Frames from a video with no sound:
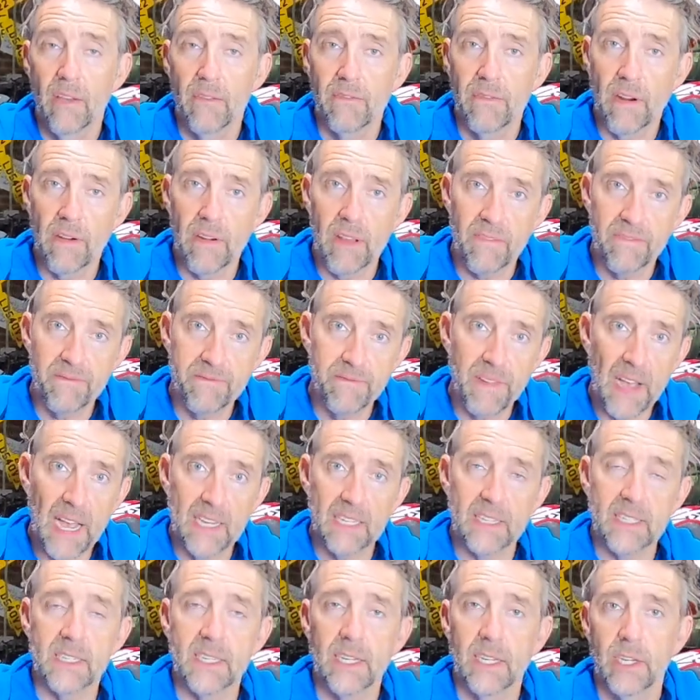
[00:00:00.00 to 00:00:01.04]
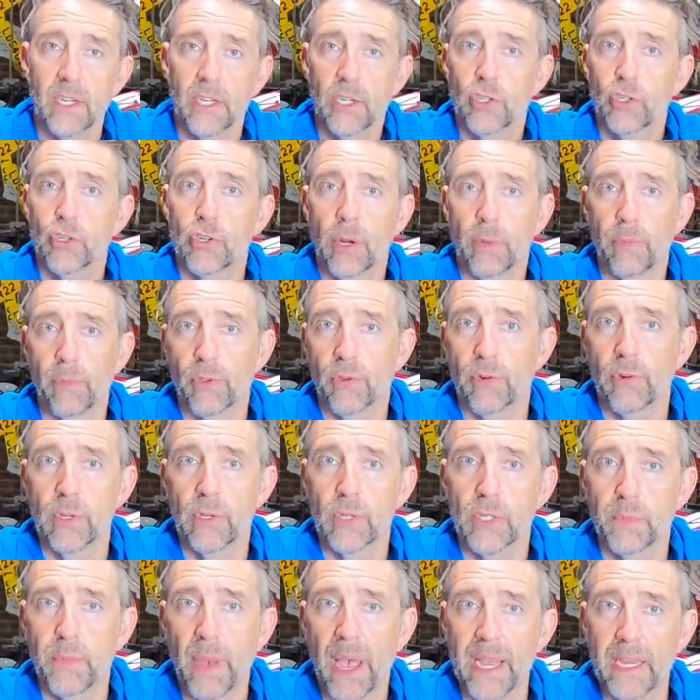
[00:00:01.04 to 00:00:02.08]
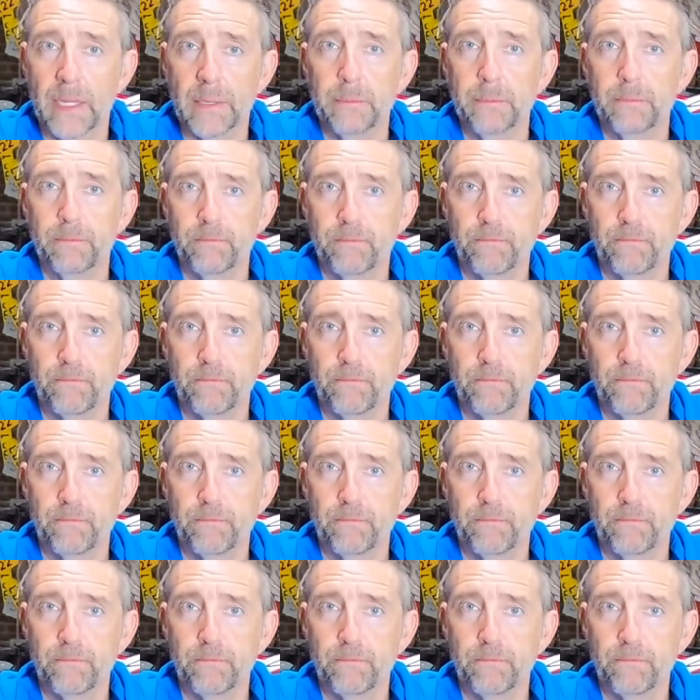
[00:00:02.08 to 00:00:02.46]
very fast trip through Spain.